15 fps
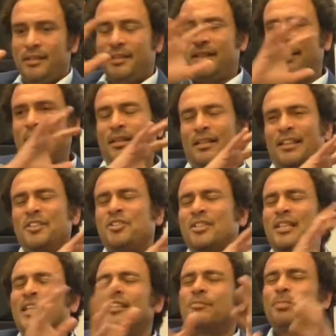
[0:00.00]
the
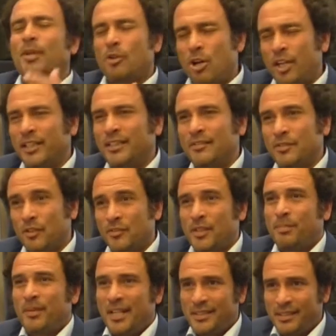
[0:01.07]
legislative prerogatives of the
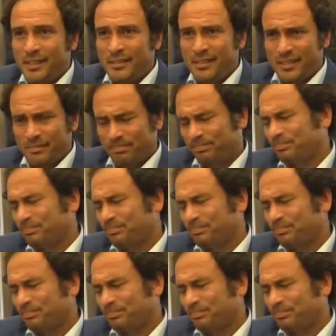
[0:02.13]
president.